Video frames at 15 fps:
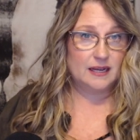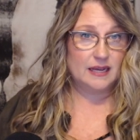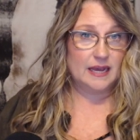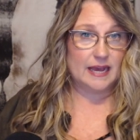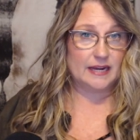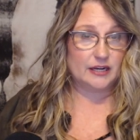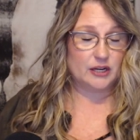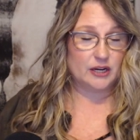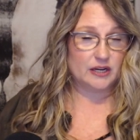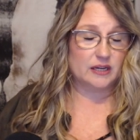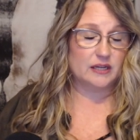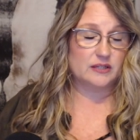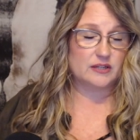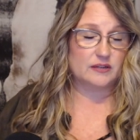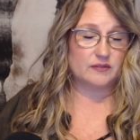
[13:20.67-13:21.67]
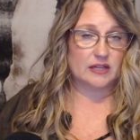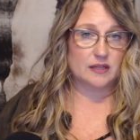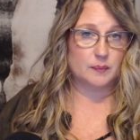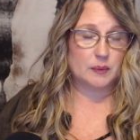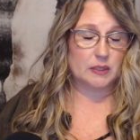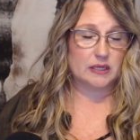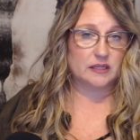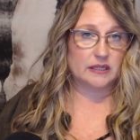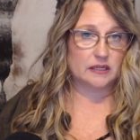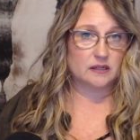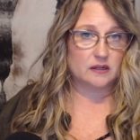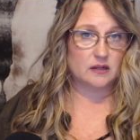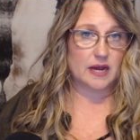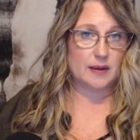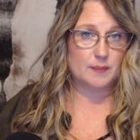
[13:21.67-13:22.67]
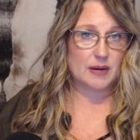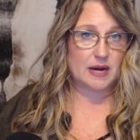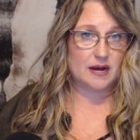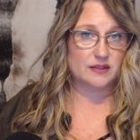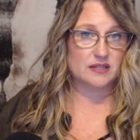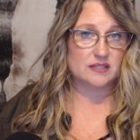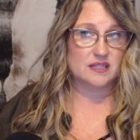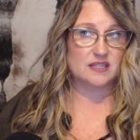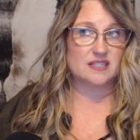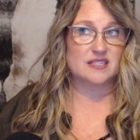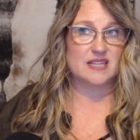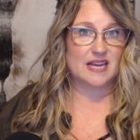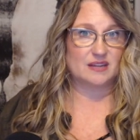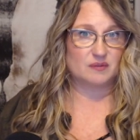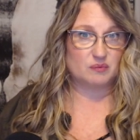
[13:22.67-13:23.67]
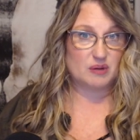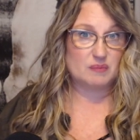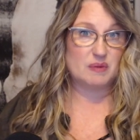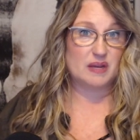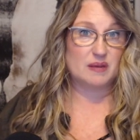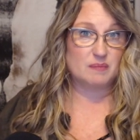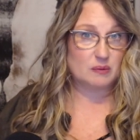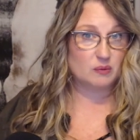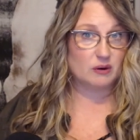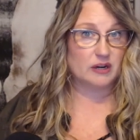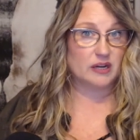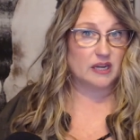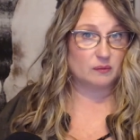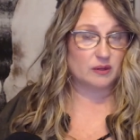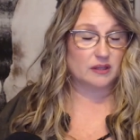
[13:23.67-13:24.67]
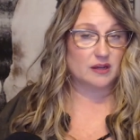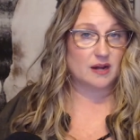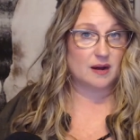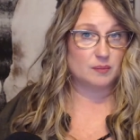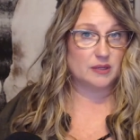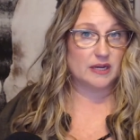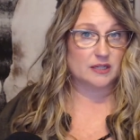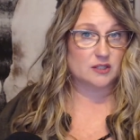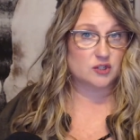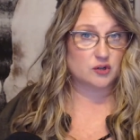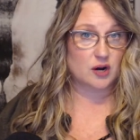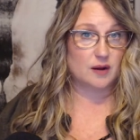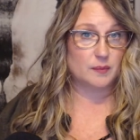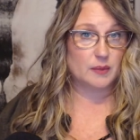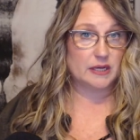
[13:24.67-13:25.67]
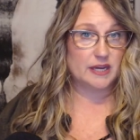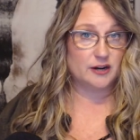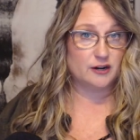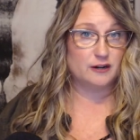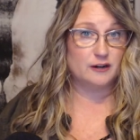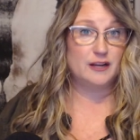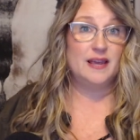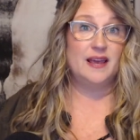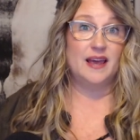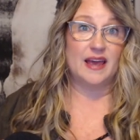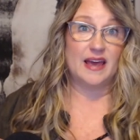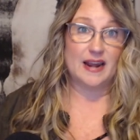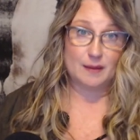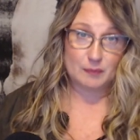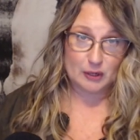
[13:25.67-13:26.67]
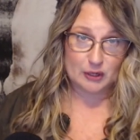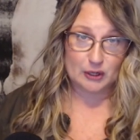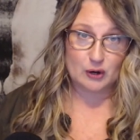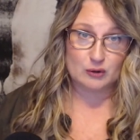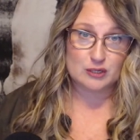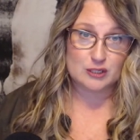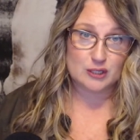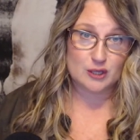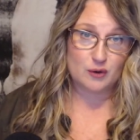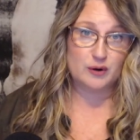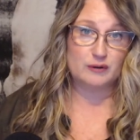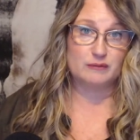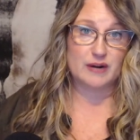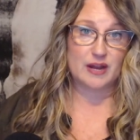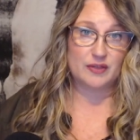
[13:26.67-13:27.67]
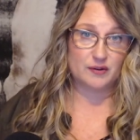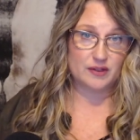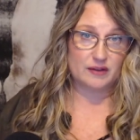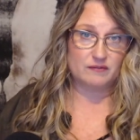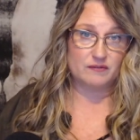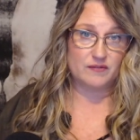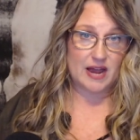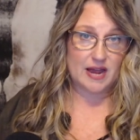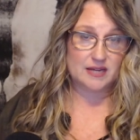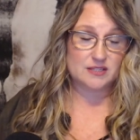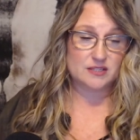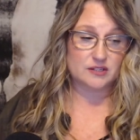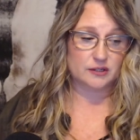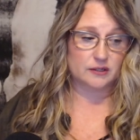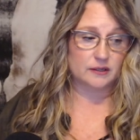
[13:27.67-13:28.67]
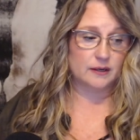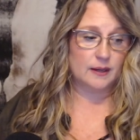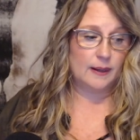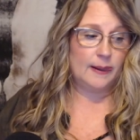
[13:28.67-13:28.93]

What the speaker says: and you develop a clinical hypothesis that we might be working with complex trauma here, and I'm going to go slower rather than faster,